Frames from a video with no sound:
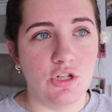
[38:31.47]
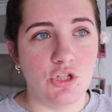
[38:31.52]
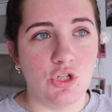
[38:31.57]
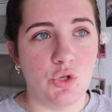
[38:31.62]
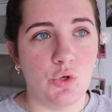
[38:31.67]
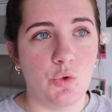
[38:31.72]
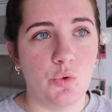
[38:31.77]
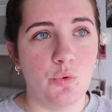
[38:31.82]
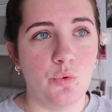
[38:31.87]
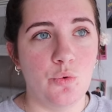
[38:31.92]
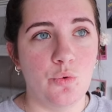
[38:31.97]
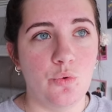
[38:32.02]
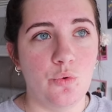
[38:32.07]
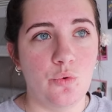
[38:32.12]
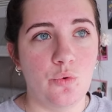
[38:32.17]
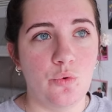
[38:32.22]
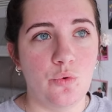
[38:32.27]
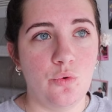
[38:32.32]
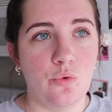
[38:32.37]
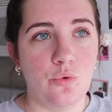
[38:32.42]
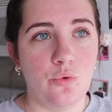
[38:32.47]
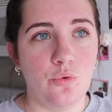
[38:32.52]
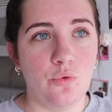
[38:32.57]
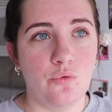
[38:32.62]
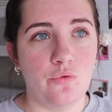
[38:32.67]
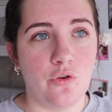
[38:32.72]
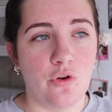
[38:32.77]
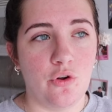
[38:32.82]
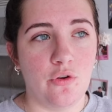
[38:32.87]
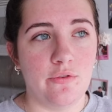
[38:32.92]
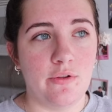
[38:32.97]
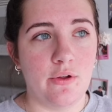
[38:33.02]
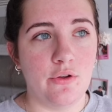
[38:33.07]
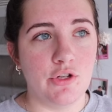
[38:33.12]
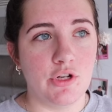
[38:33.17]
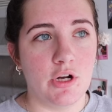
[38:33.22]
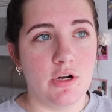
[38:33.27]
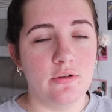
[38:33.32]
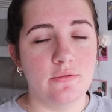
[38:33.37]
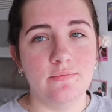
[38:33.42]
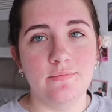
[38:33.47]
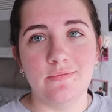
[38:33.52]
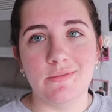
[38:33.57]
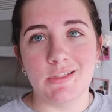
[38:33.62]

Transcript: to do for her future.